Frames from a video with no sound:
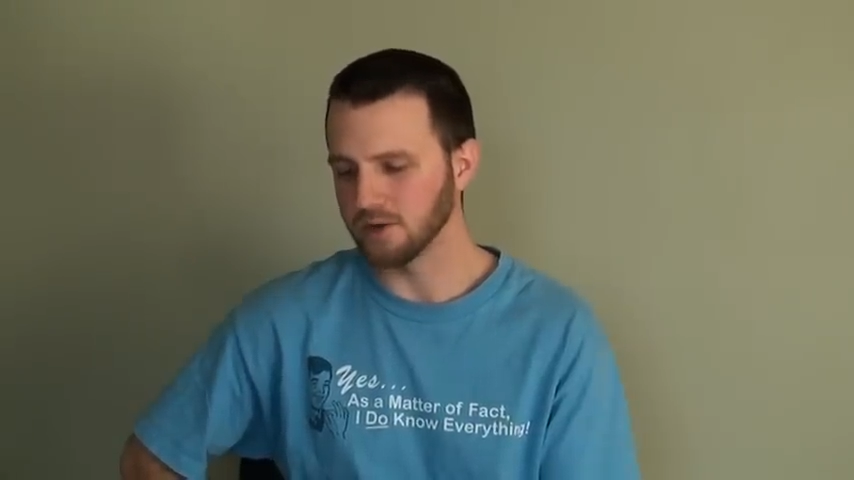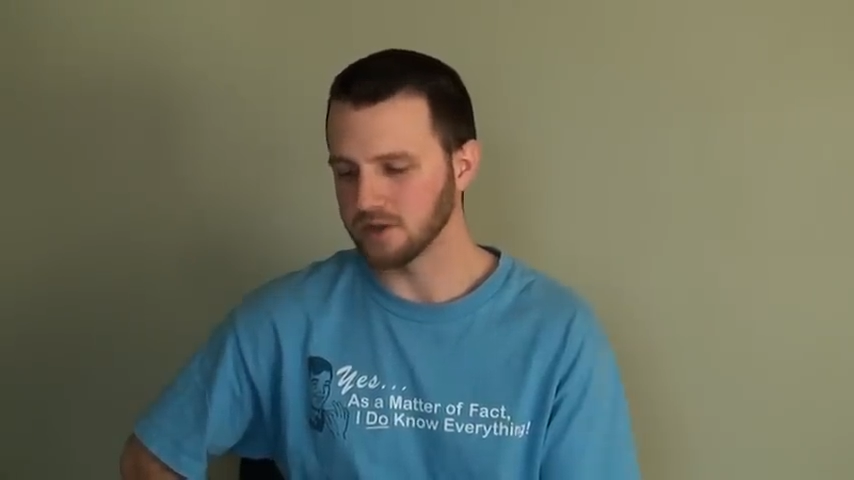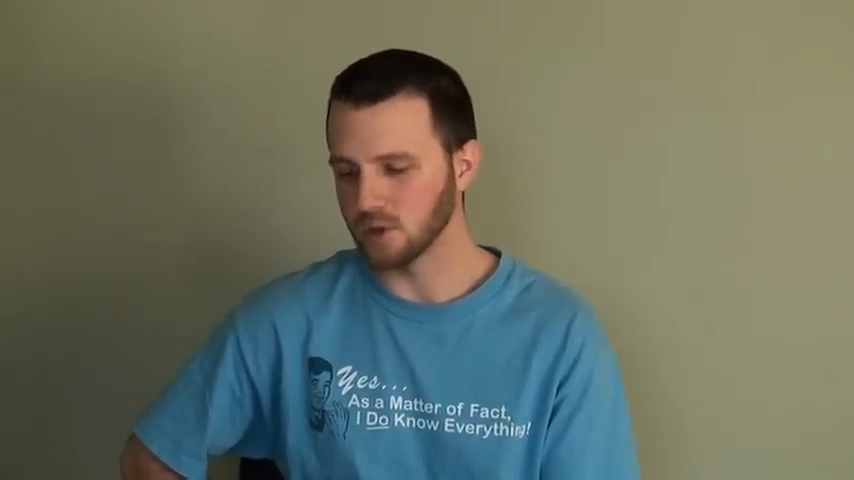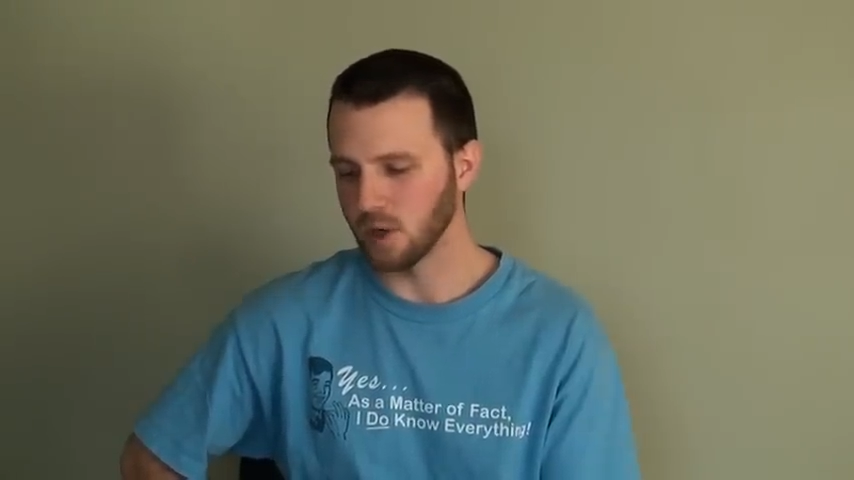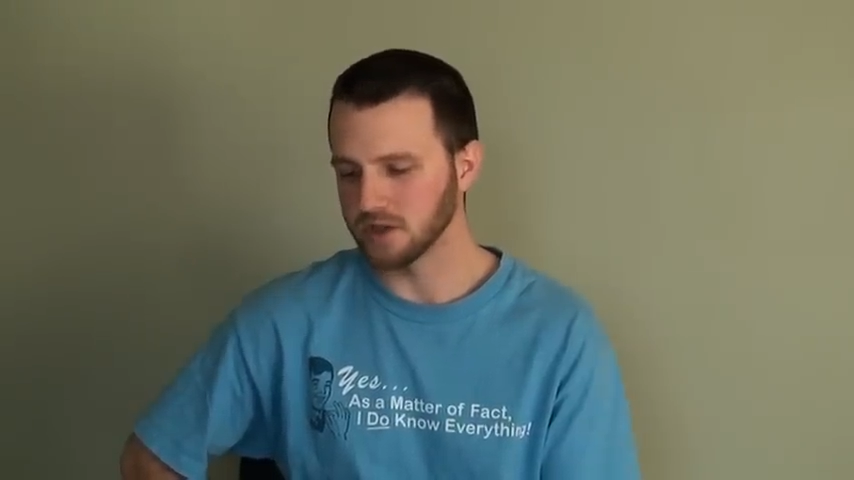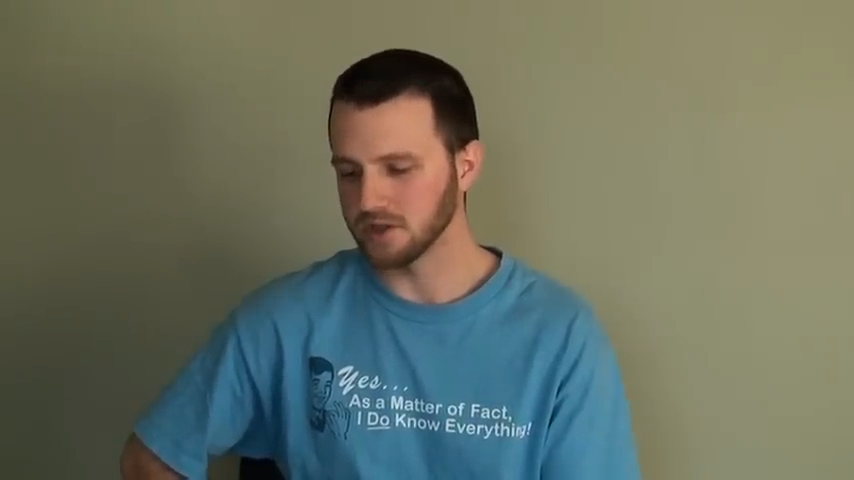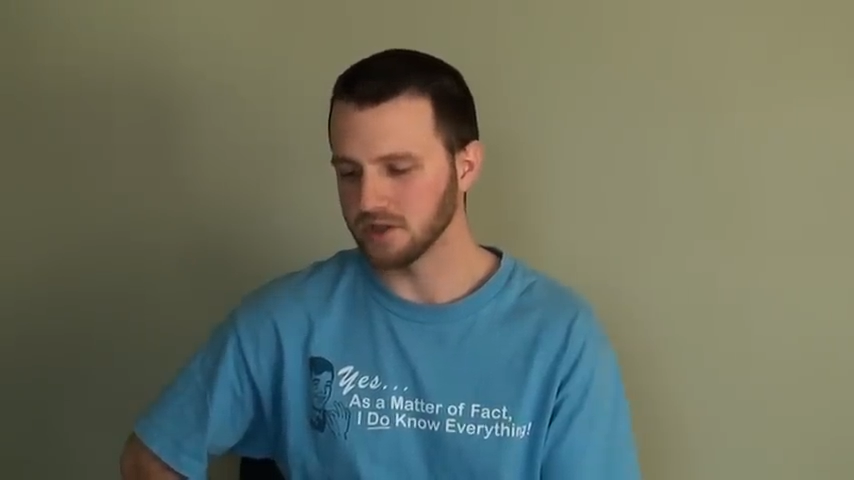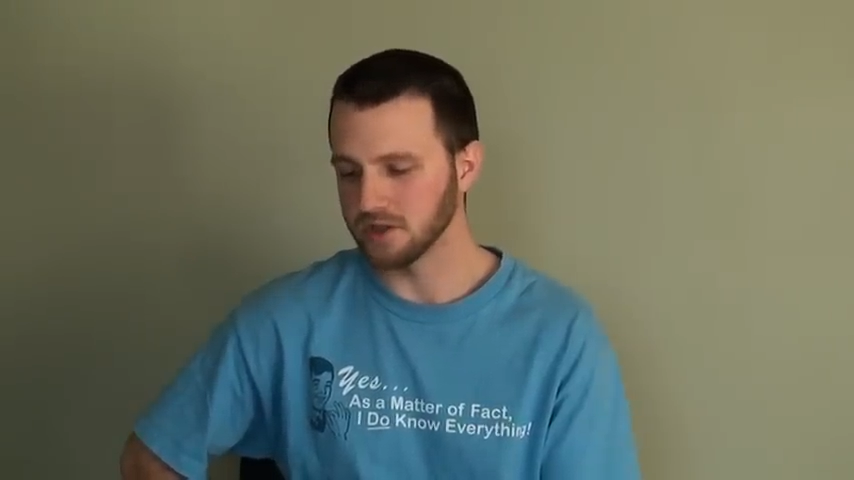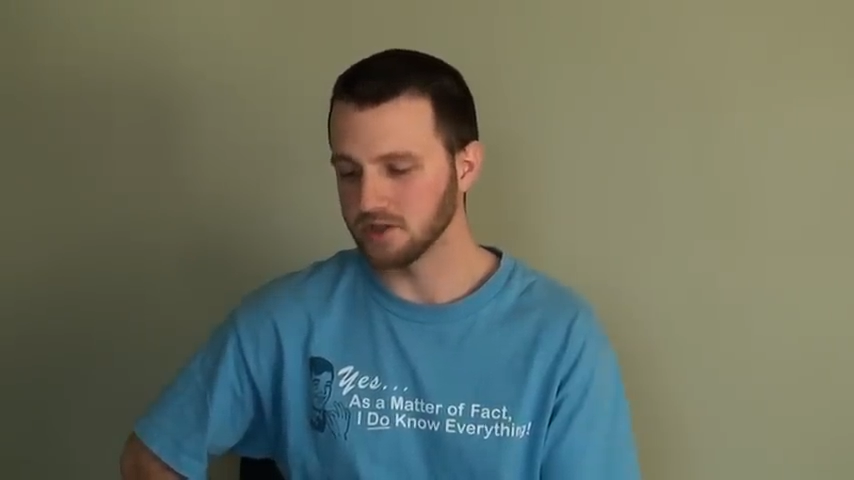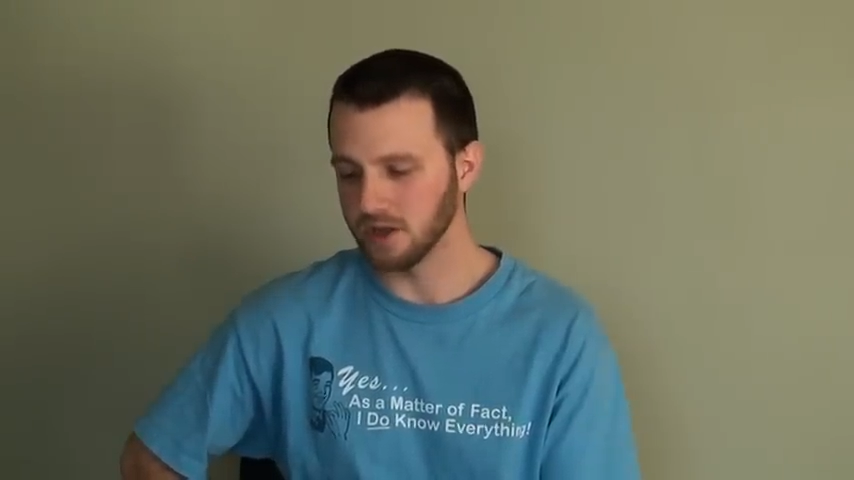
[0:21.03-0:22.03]
this question
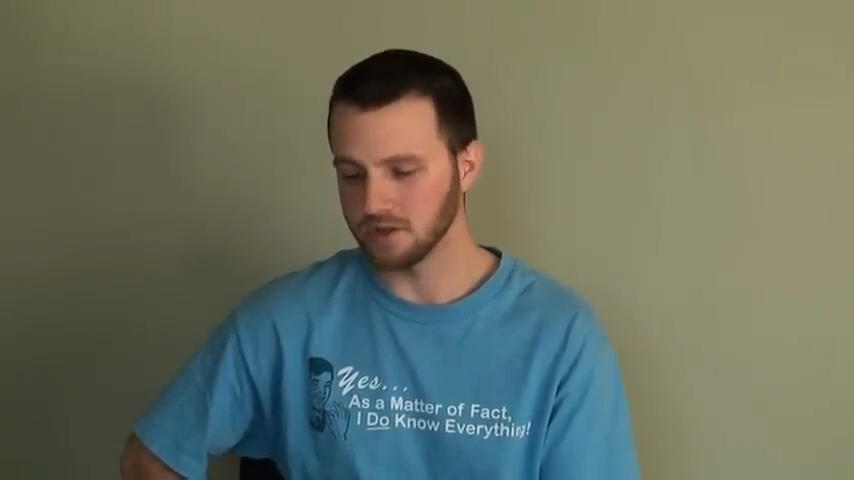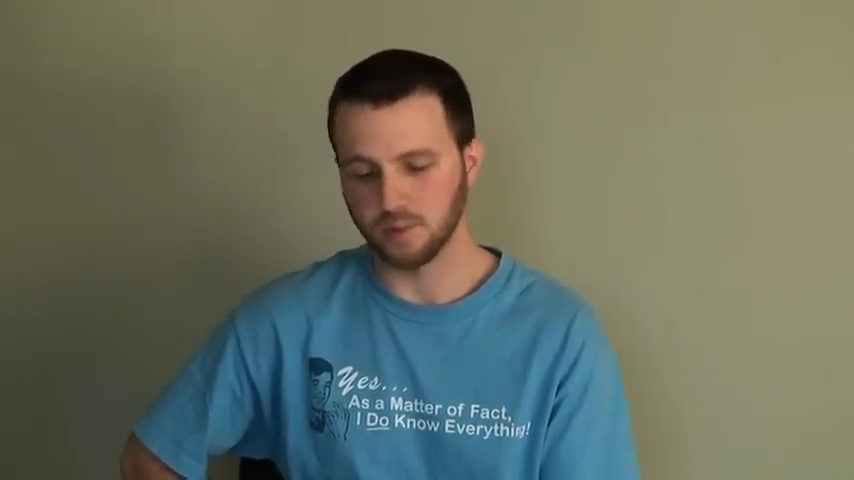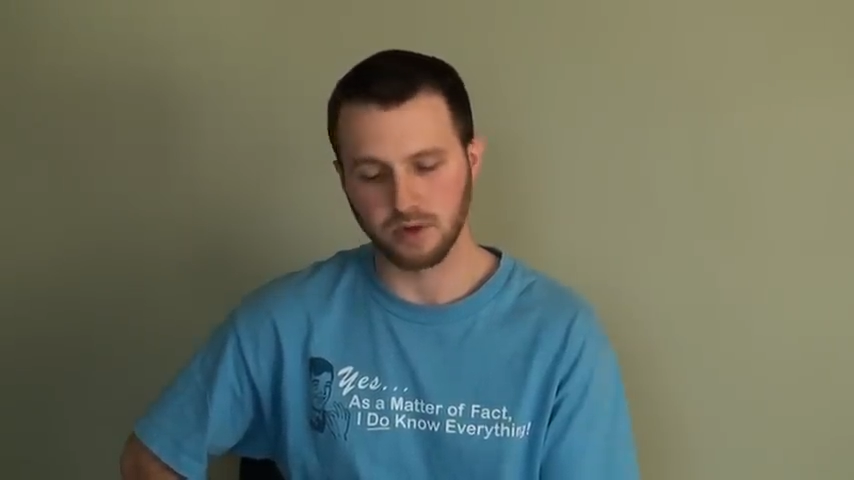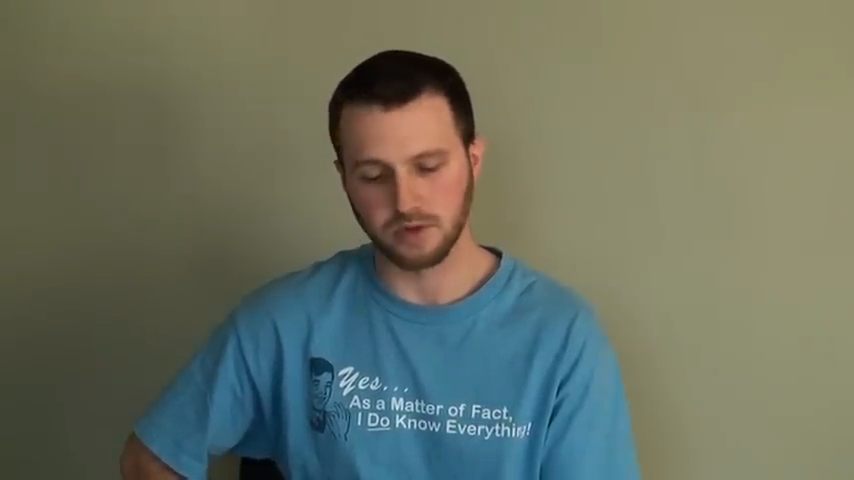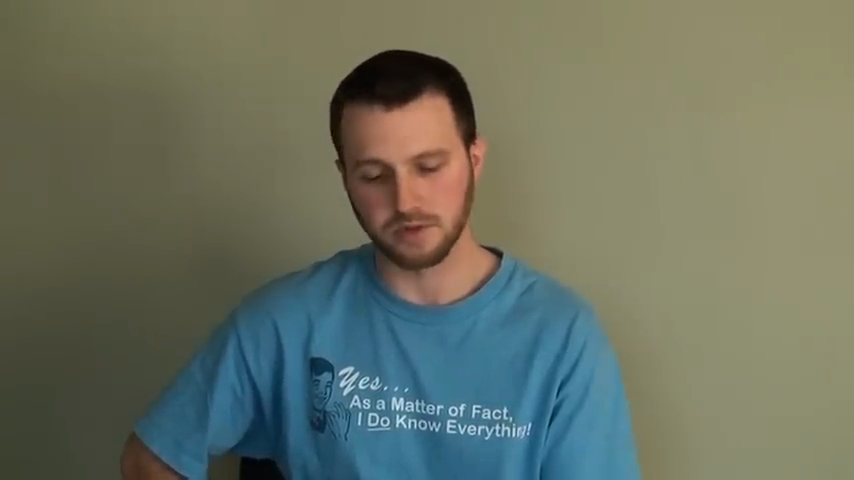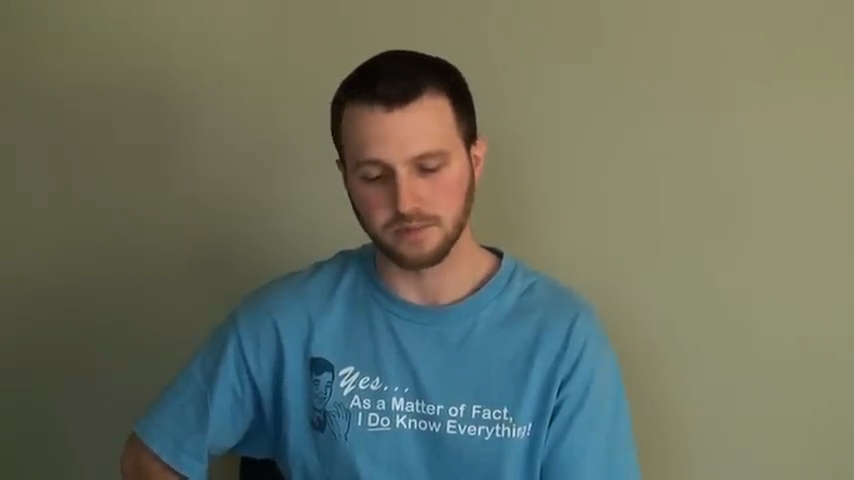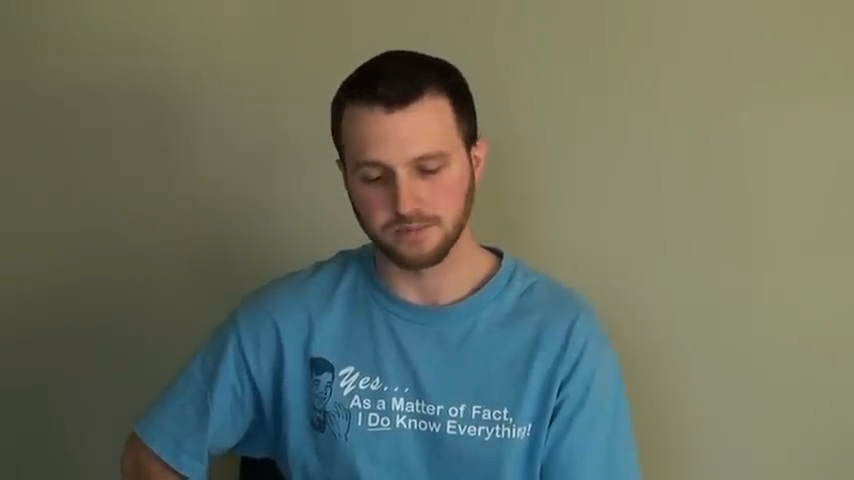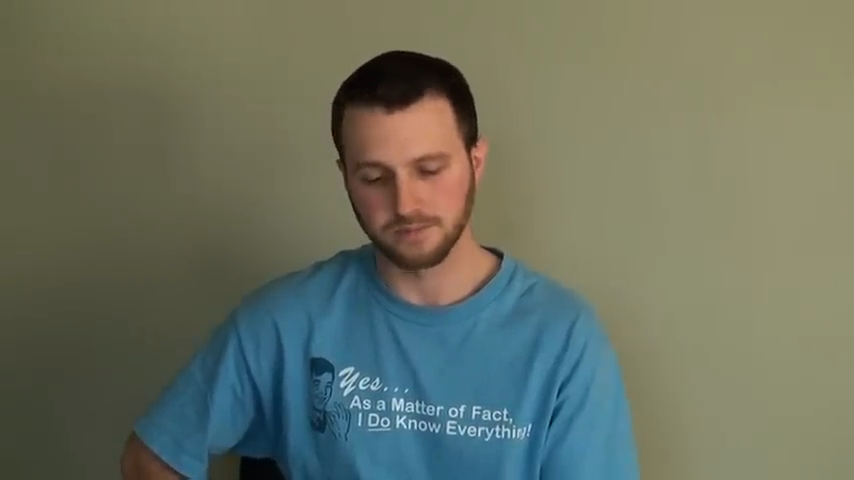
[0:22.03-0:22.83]
to judge a person?